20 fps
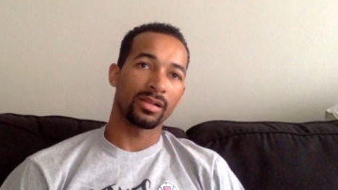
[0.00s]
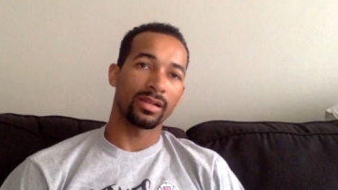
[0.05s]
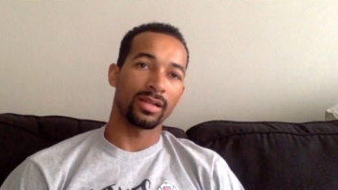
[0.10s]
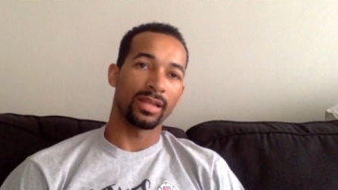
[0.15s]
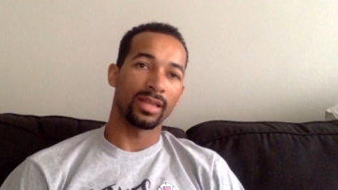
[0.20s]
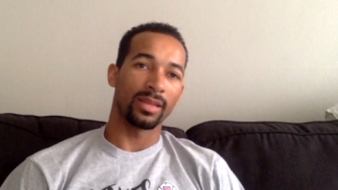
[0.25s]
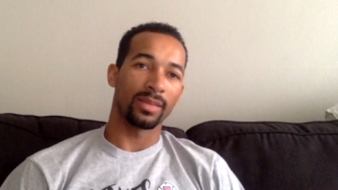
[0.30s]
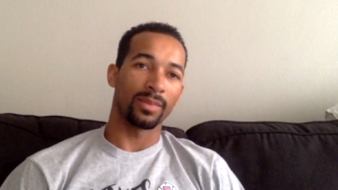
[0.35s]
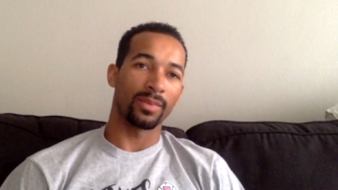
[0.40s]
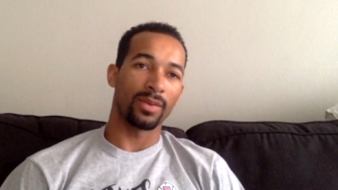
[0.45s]

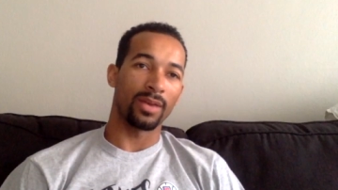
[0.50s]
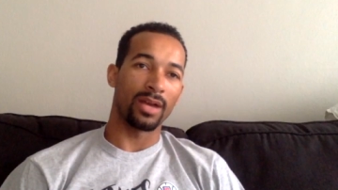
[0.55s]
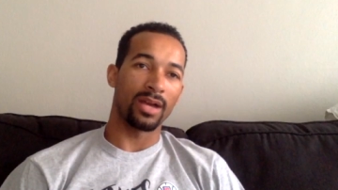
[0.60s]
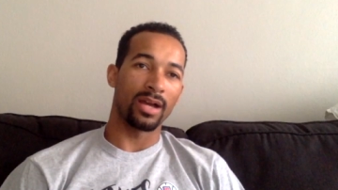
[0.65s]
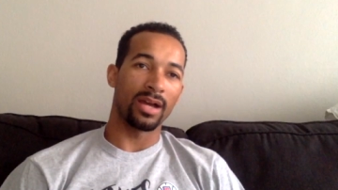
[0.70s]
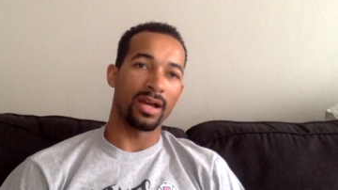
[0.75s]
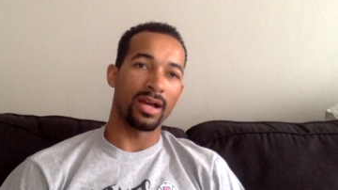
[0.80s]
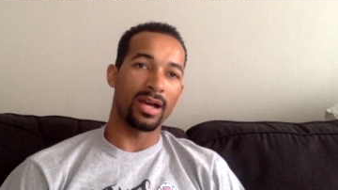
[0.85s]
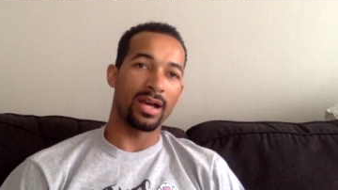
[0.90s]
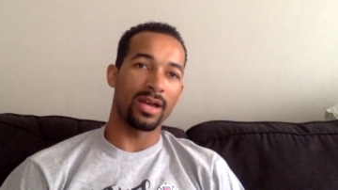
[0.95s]
And
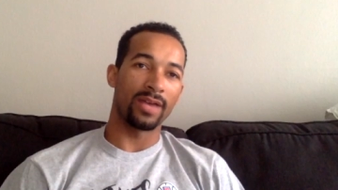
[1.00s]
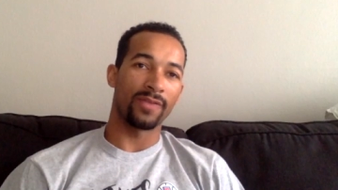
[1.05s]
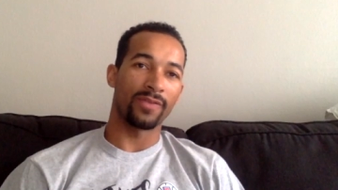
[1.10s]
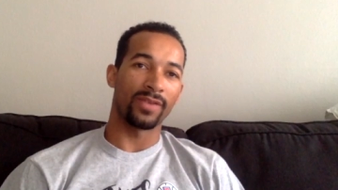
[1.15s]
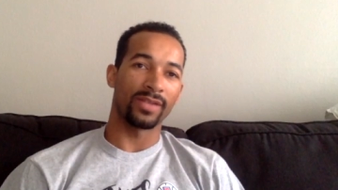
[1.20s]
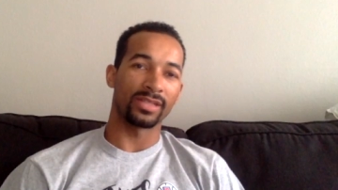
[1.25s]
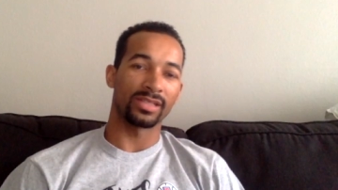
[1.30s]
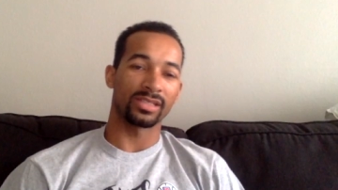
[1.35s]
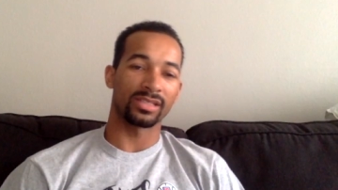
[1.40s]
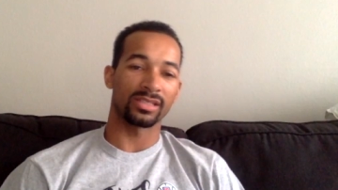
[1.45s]
LeBron
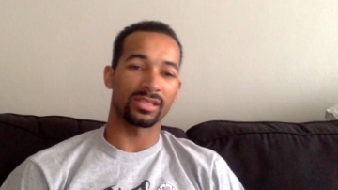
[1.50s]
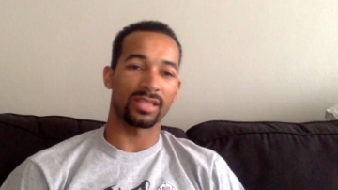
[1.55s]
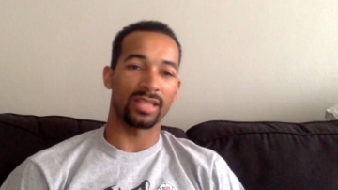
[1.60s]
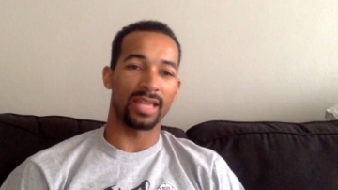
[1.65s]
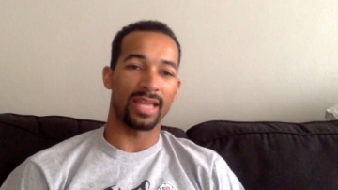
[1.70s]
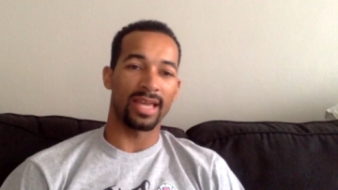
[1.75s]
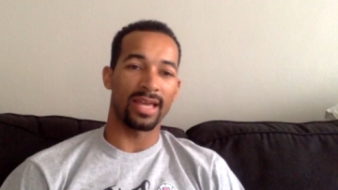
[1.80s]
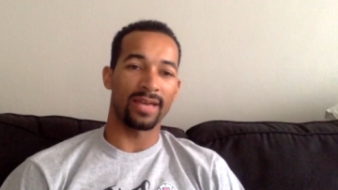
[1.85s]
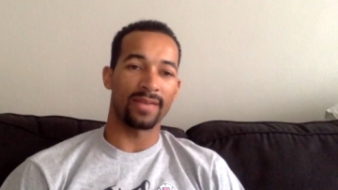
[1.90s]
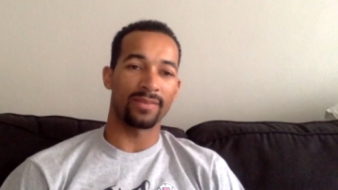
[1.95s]
finishes
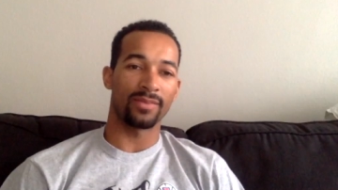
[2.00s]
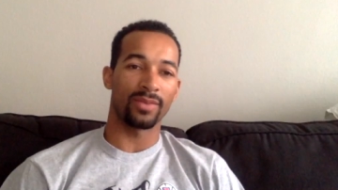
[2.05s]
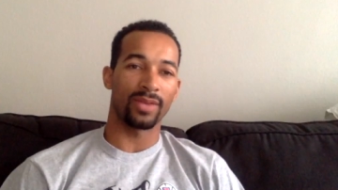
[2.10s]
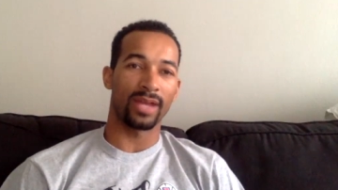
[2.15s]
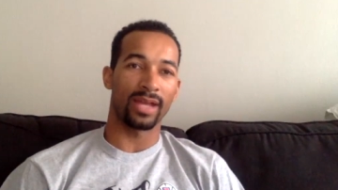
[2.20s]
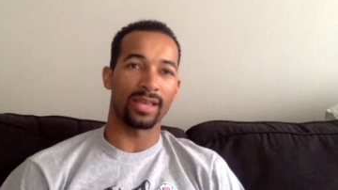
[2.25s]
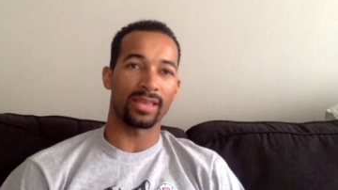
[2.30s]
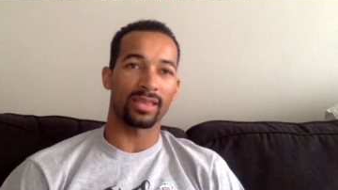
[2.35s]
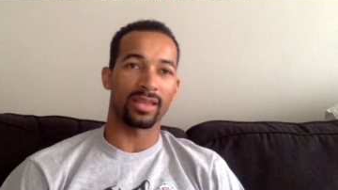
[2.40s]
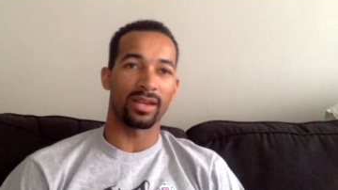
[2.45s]
layup. We
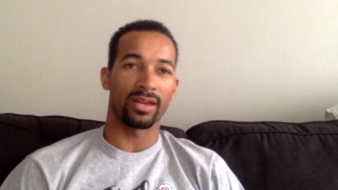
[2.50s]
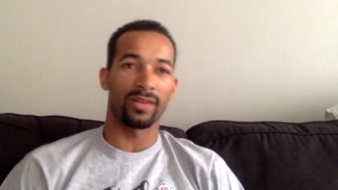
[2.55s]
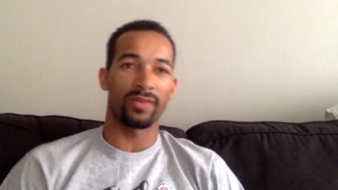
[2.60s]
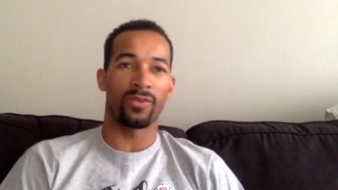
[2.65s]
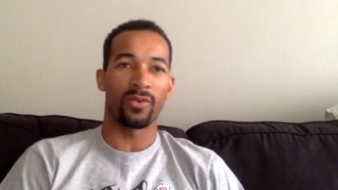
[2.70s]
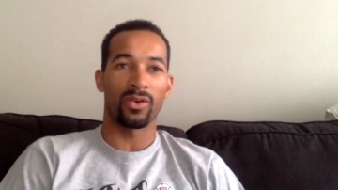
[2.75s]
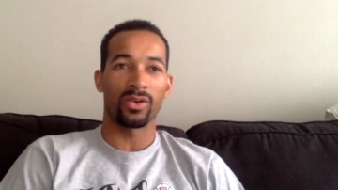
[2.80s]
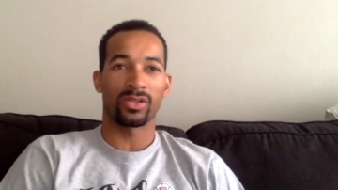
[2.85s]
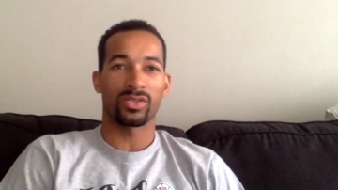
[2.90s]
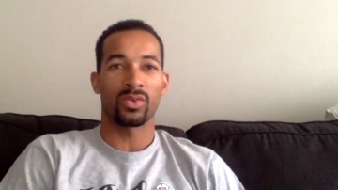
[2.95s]
got
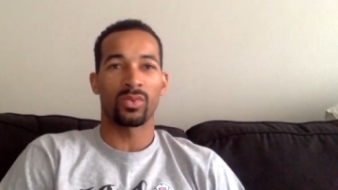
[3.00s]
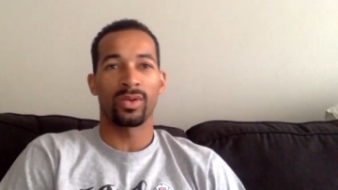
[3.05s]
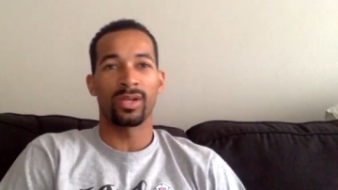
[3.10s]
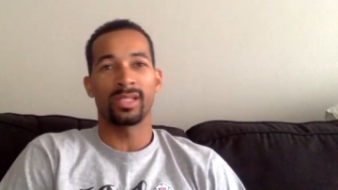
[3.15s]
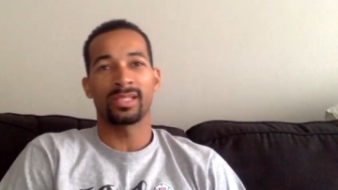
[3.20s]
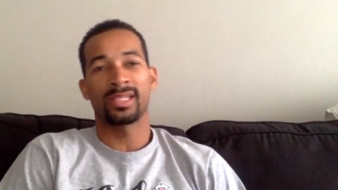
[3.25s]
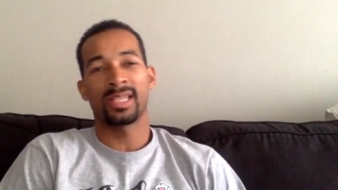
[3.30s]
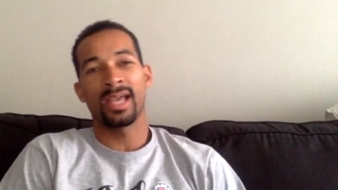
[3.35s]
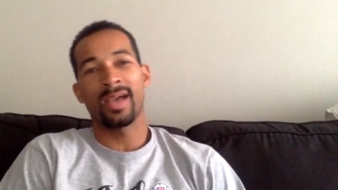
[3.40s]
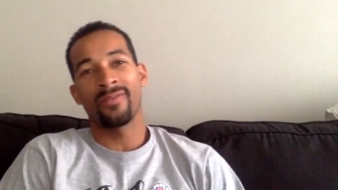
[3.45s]
34
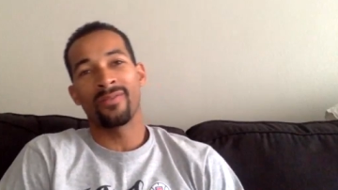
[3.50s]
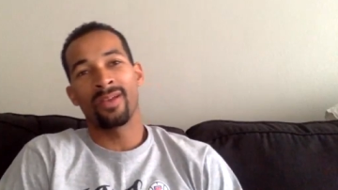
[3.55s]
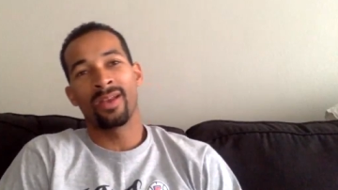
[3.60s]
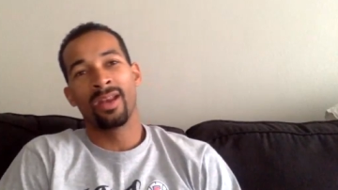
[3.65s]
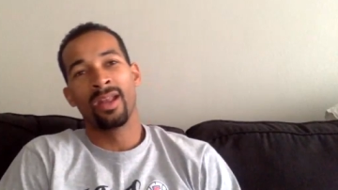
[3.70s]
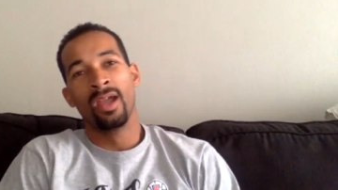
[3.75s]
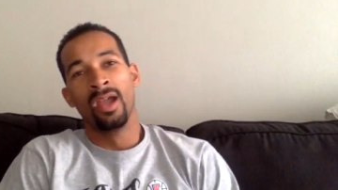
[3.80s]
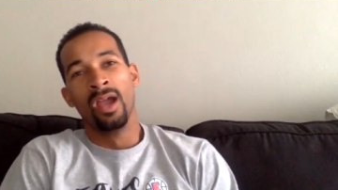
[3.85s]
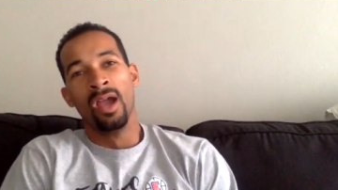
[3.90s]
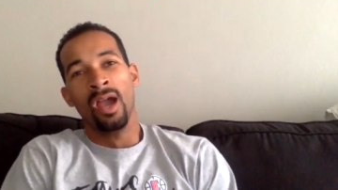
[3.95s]
27.
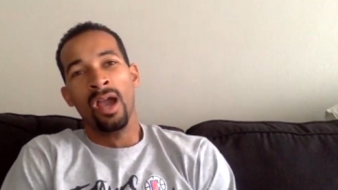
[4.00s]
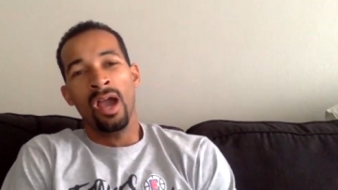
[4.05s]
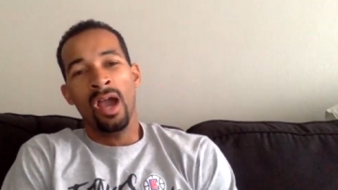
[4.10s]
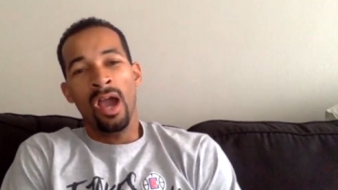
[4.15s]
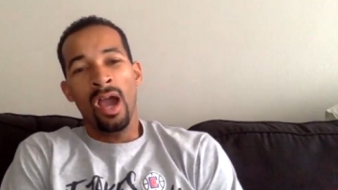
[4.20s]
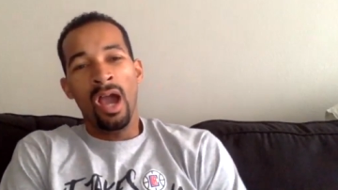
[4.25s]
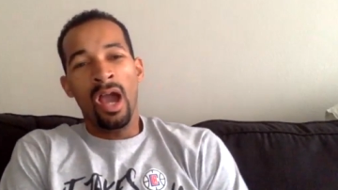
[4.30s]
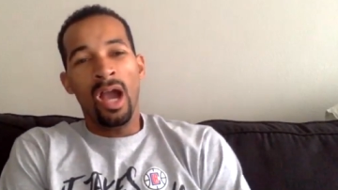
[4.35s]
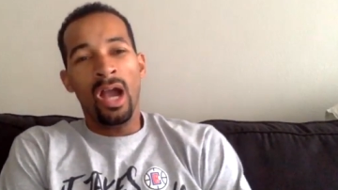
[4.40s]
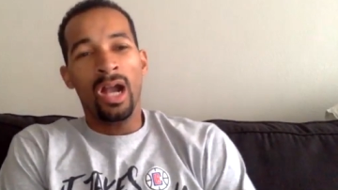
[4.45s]

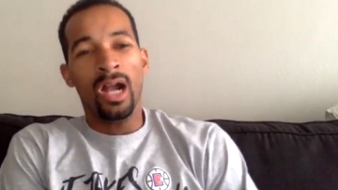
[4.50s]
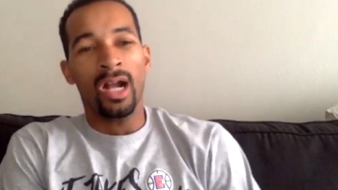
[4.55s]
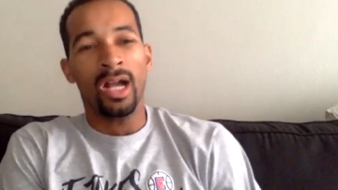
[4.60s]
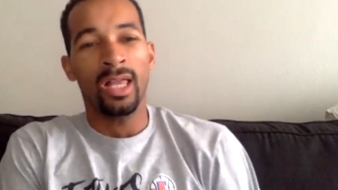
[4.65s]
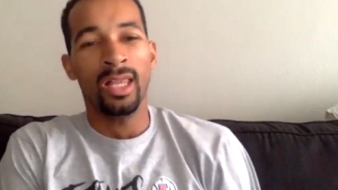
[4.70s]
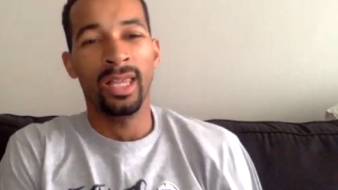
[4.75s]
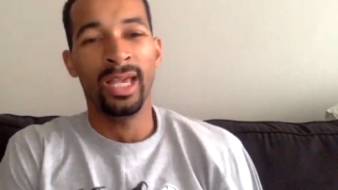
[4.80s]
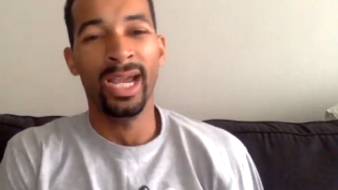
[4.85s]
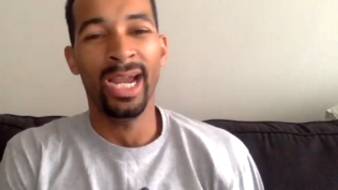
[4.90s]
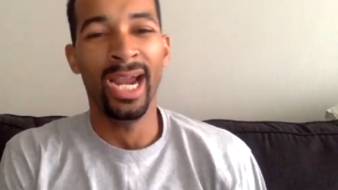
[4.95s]

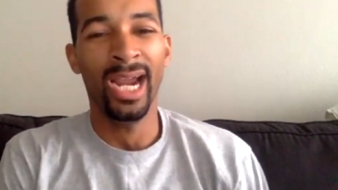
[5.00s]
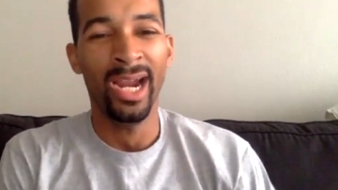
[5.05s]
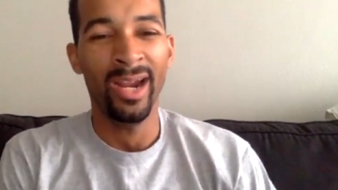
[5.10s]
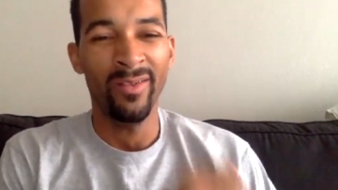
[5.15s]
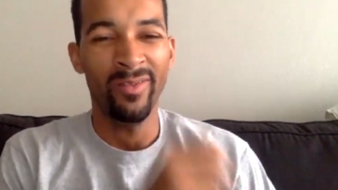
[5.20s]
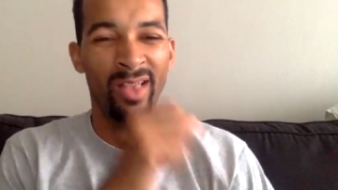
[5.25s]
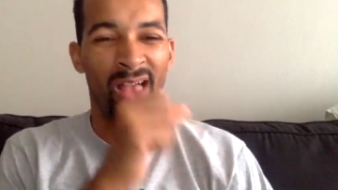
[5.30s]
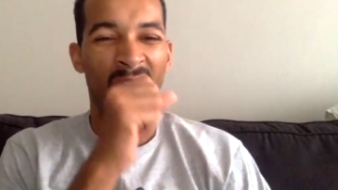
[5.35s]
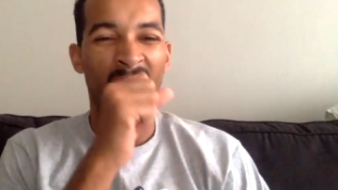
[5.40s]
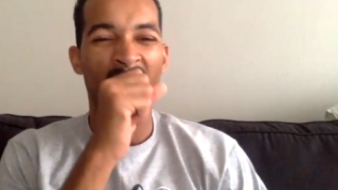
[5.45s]

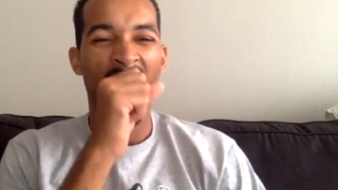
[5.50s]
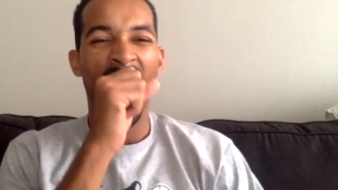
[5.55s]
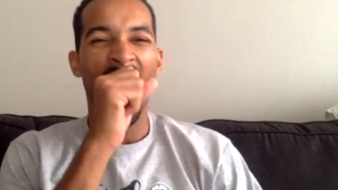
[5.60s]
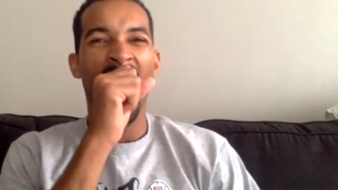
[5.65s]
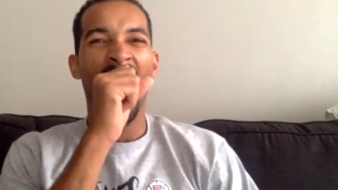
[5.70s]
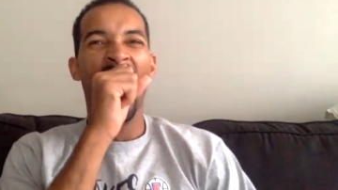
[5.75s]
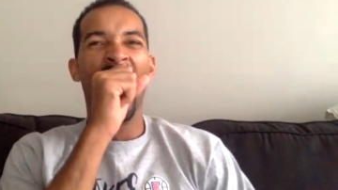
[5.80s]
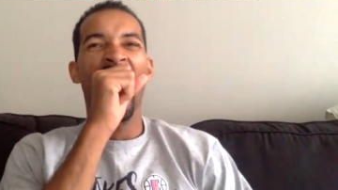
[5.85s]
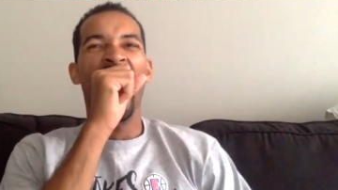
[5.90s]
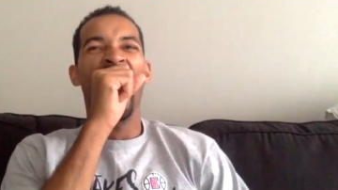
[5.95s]

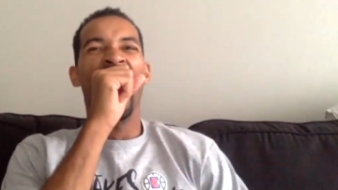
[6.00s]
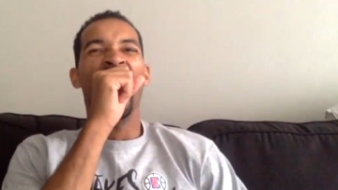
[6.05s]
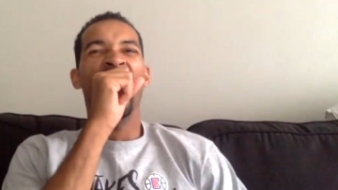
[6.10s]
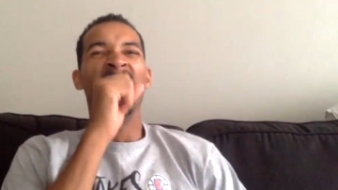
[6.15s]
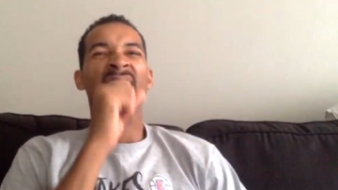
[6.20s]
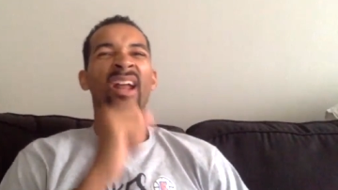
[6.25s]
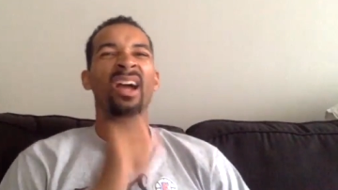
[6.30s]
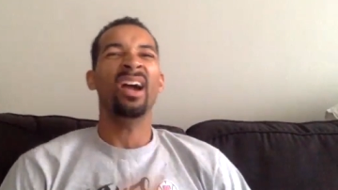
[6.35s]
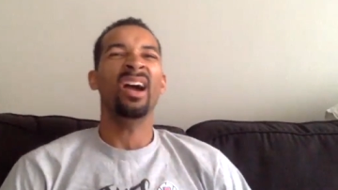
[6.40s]
Cleveland.